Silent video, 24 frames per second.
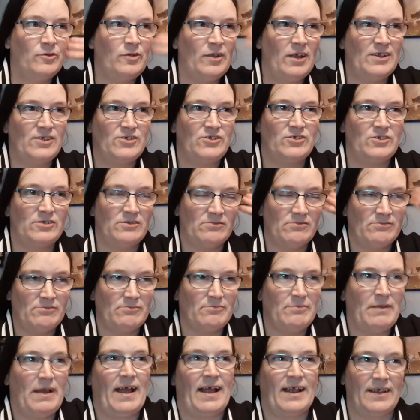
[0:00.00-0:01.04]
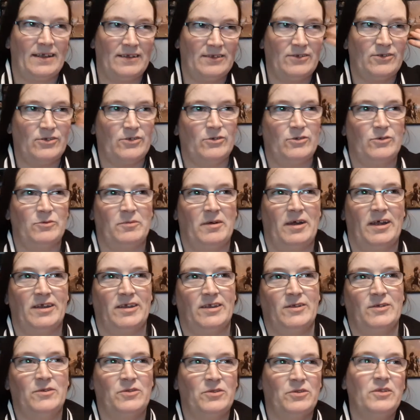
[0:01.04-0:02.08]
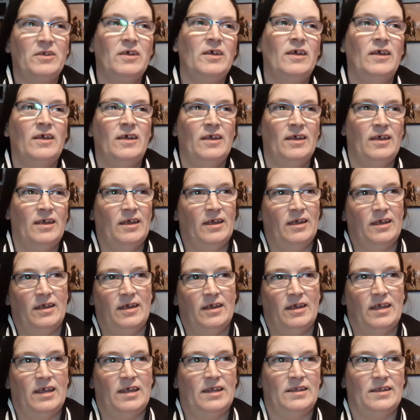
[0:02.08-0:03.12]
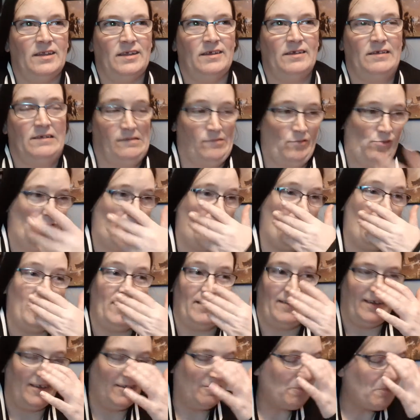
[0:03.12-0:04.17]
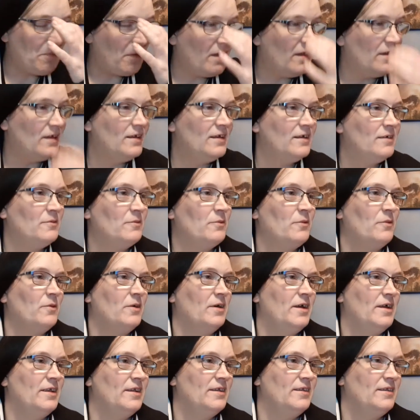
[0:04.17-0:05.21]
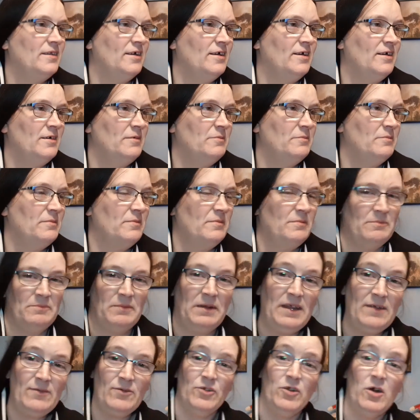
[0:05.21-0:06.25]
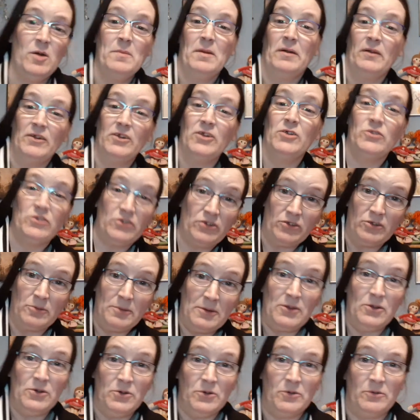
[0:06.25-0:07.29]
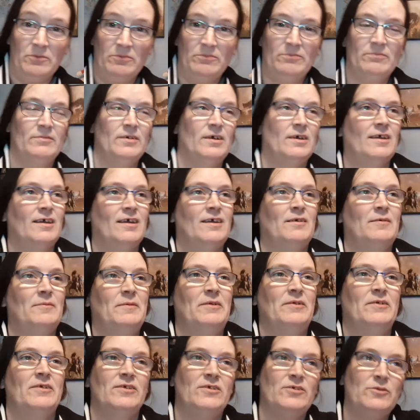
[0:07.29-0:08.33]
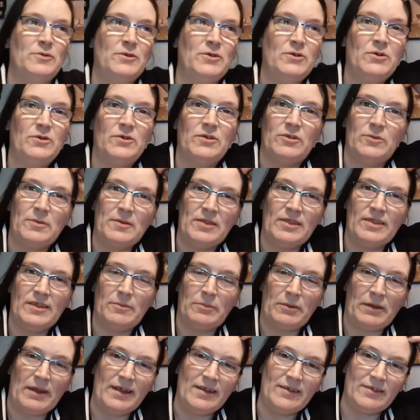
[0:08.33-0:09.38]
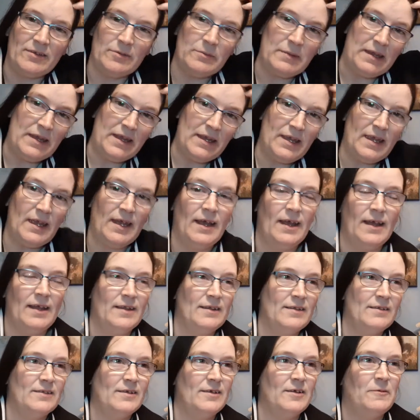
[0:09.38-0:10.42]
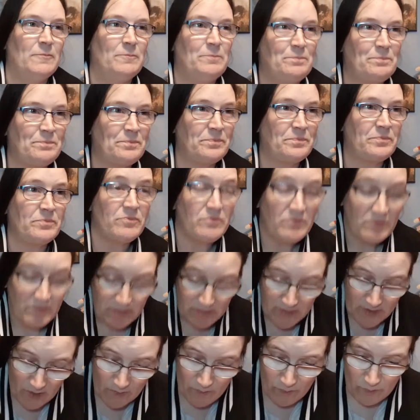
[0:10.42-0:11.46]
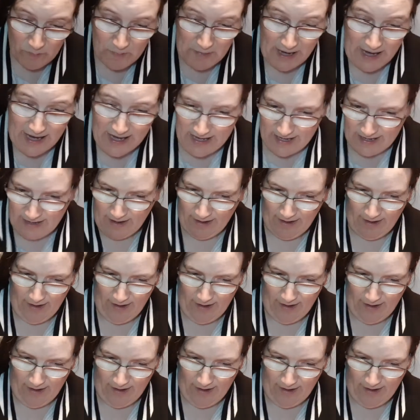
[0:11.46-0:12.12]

flash back to my youth in the 80s uh, uh, when, um, believe it or not, America used to be cool. Uh, America used to be cool, it used to be the place to be. And um, for me,